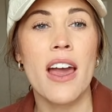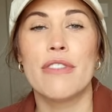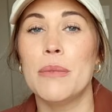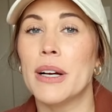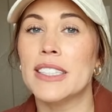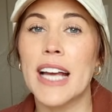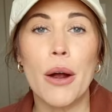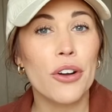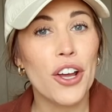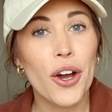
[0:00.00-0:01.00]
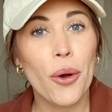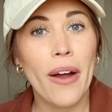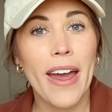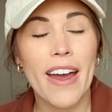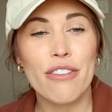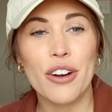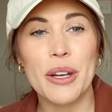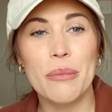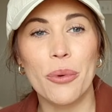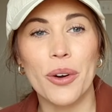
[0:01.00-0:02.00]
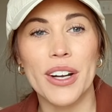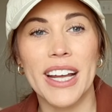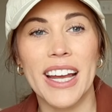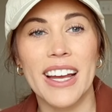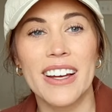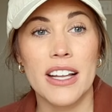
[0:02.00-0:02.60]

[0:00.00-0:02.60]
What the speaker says: I feed my sourdough every morning.